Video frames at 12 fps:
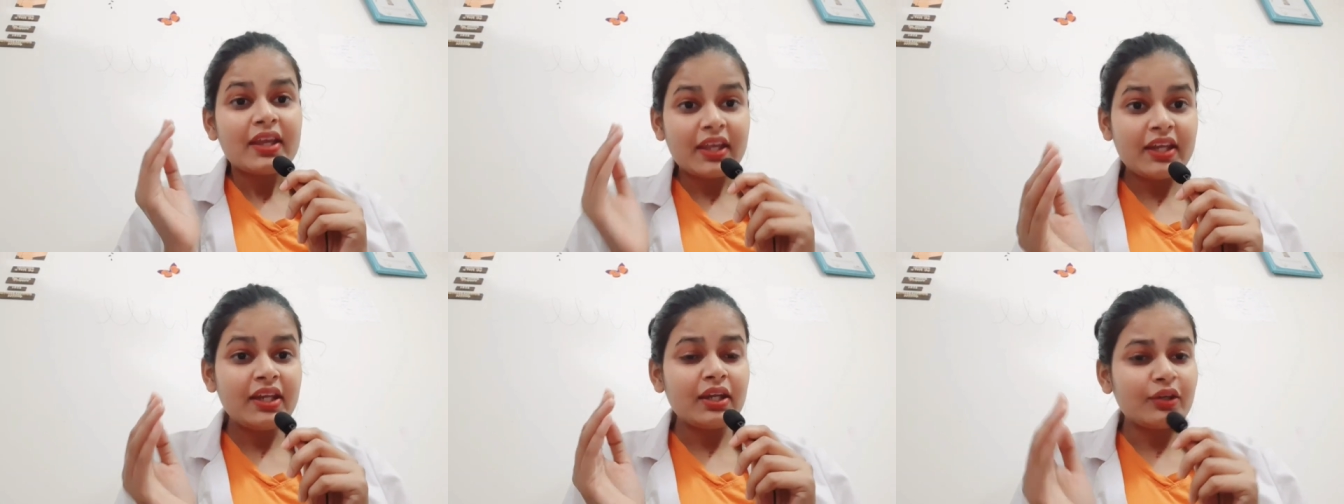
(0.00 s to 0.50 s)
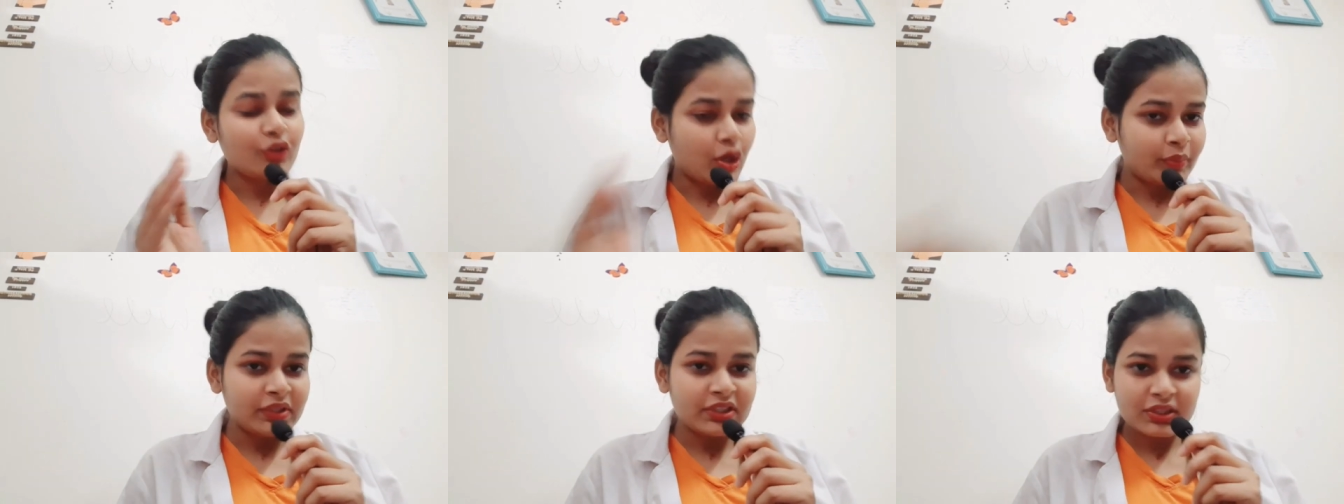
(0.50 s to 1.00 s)
In
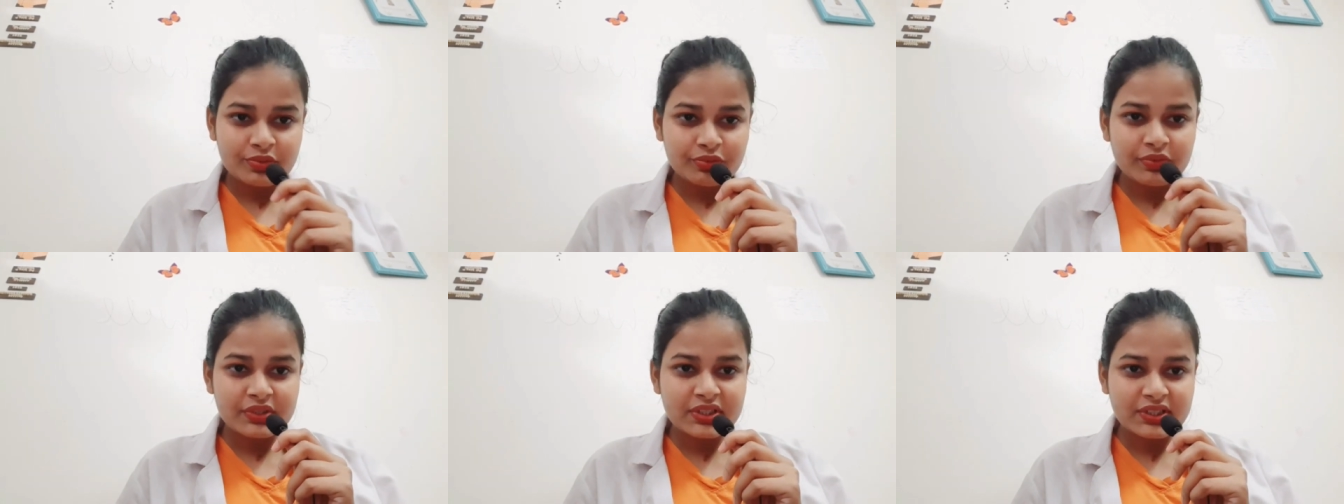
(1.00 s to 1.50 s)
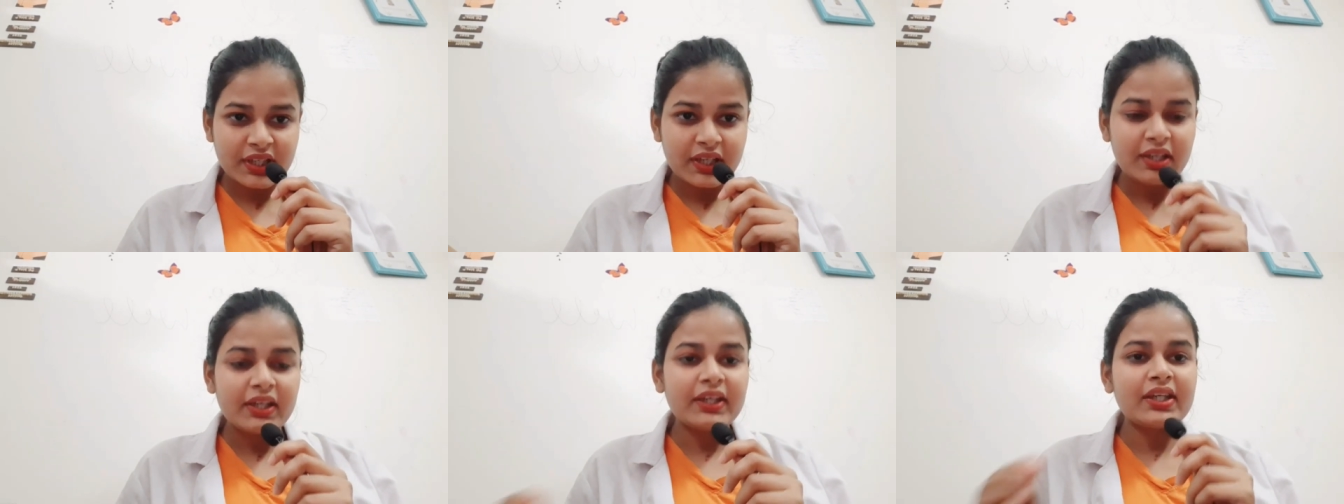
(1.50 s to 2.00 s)
normal terms, we will
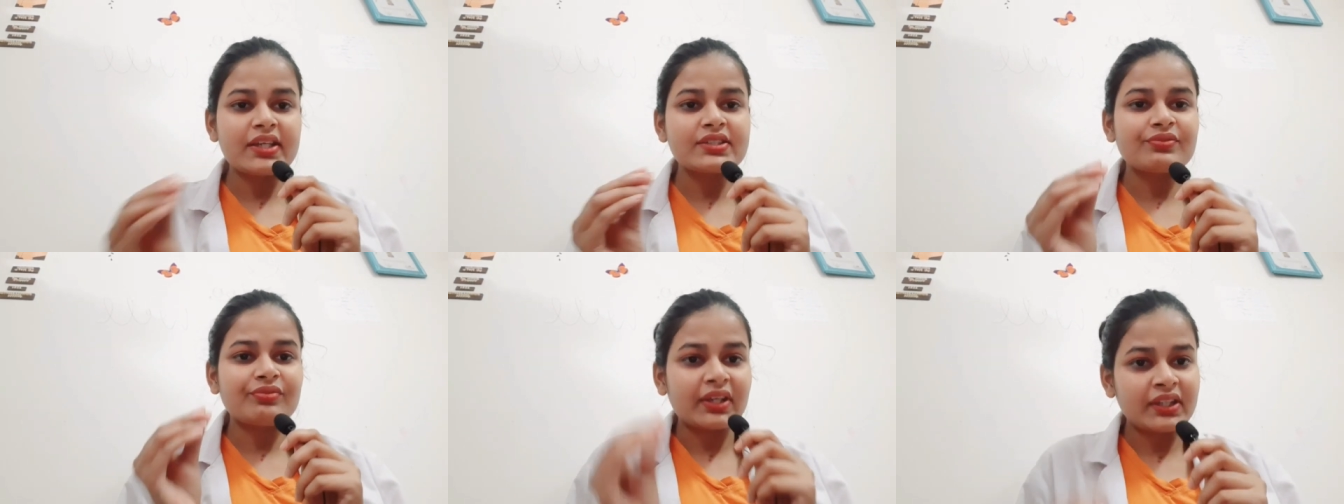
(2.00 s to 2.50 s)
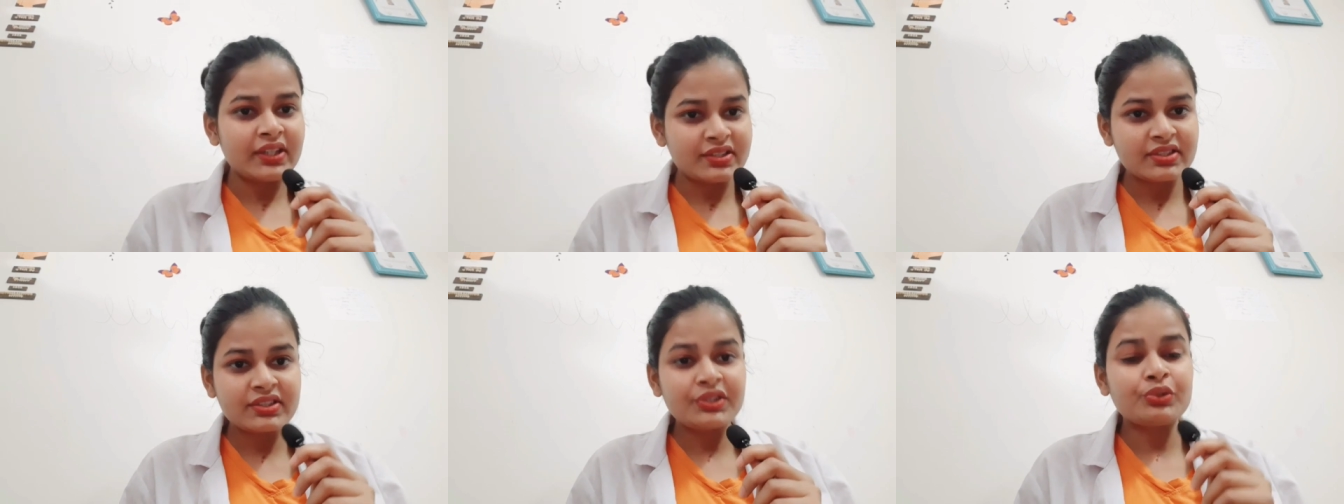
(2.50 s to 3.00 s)
say it is very
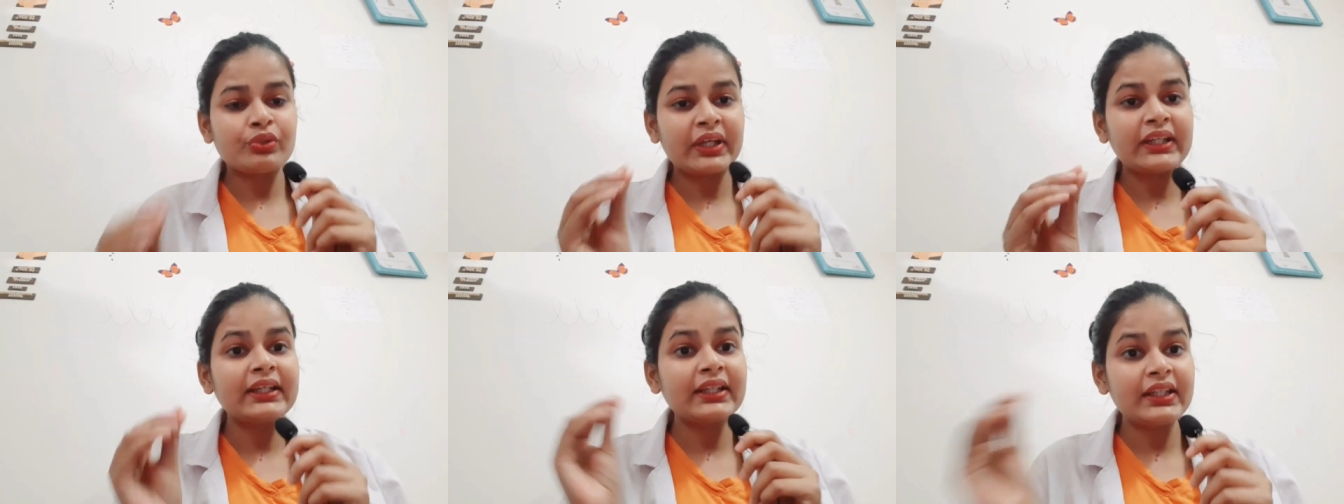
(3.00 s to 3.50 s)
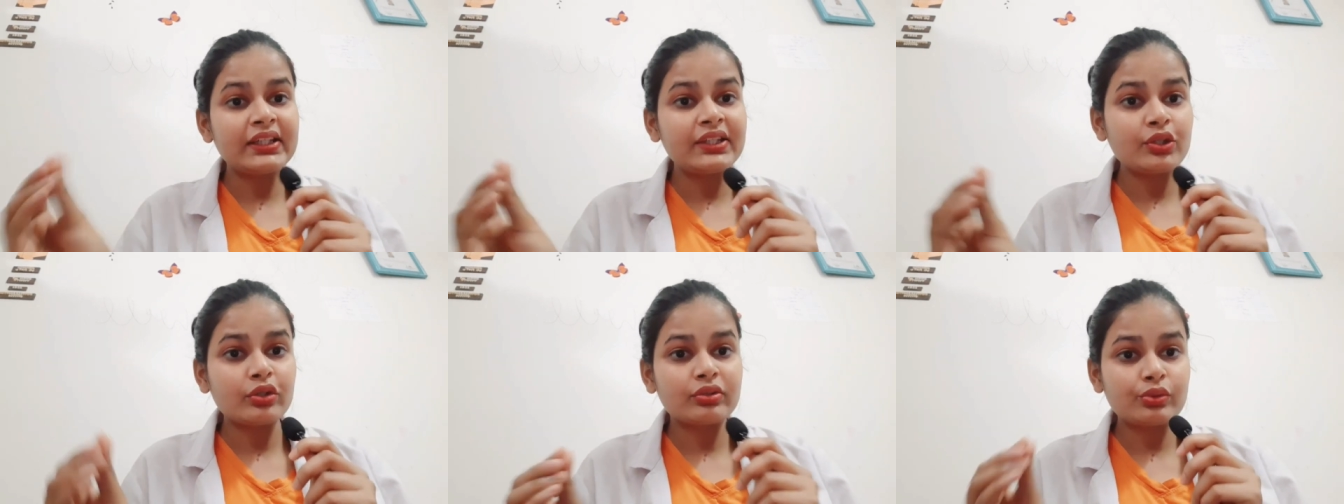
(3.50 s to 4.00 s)
necessary to get clean
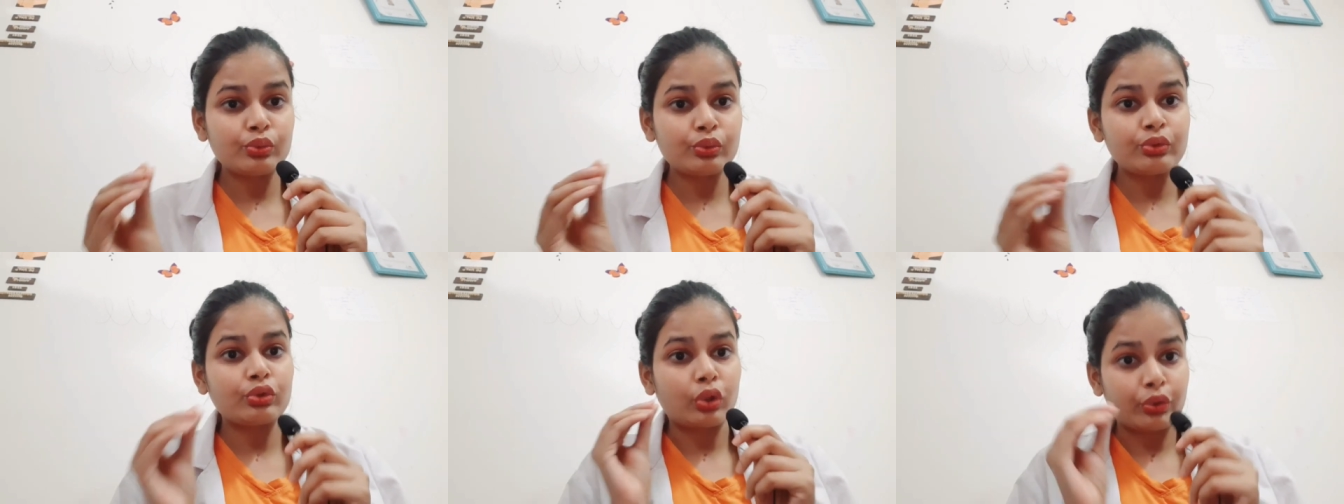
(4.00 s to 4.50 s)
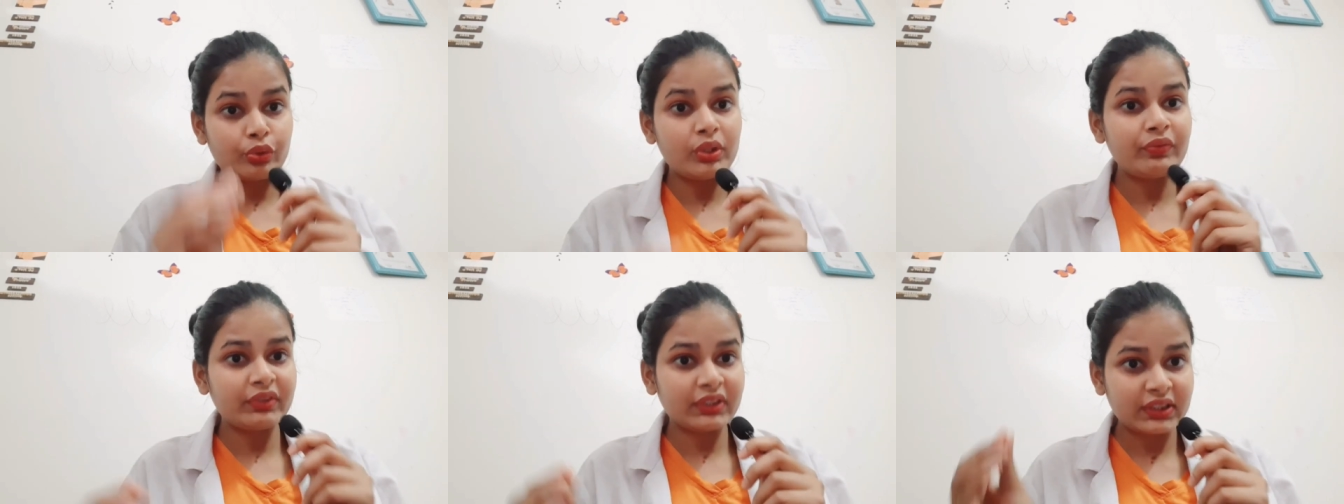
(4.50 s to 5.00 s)
your tooth
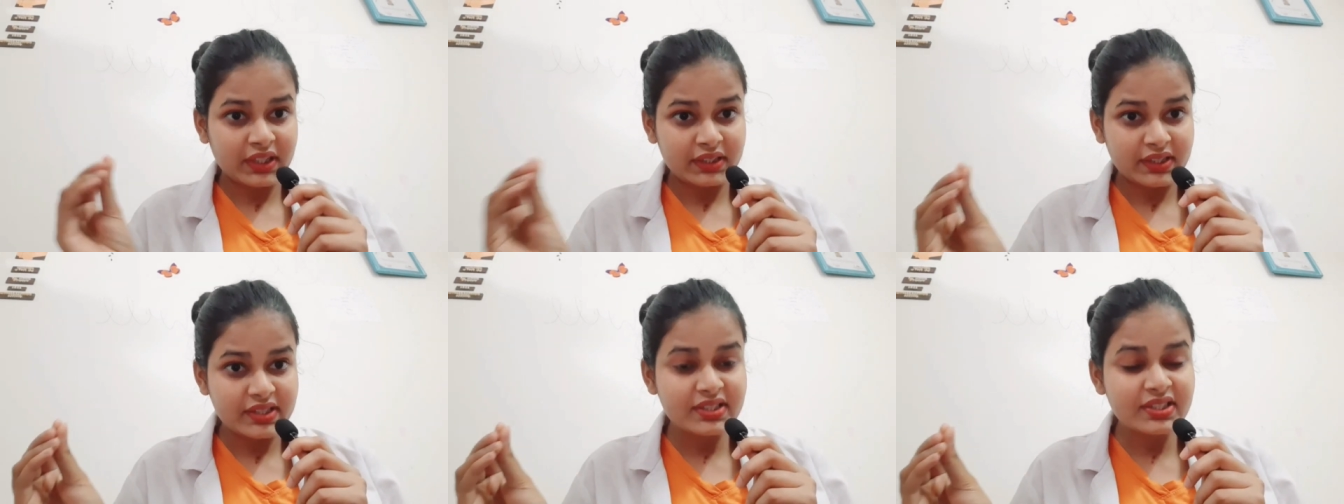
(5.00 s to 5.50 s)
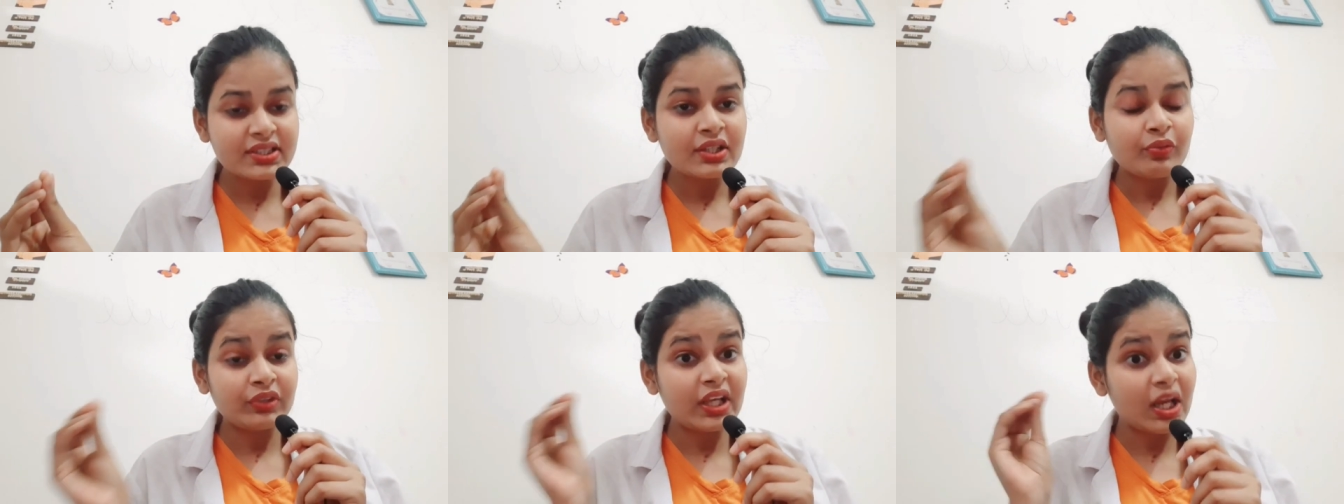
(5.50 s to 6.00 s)
thoroughly with a dentist,
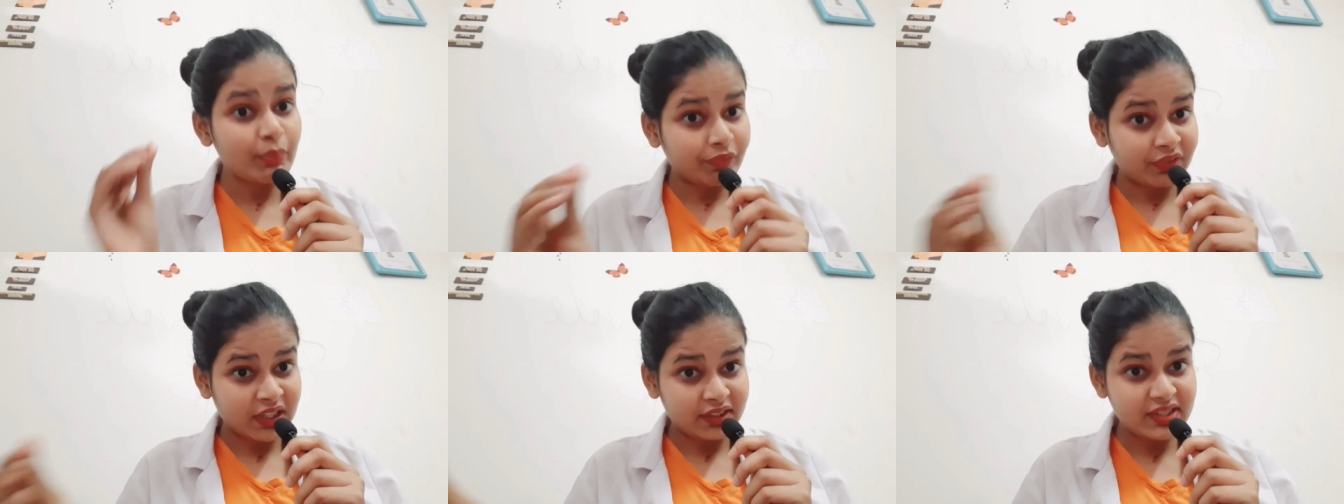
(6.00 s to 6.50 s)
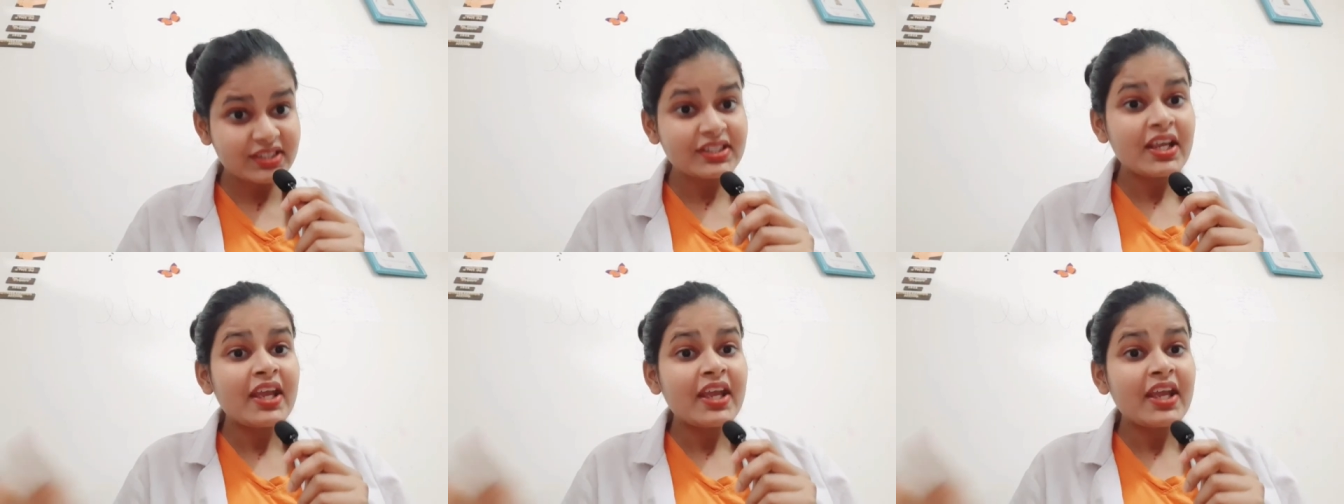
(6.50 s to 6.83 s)
with the help of a dentist,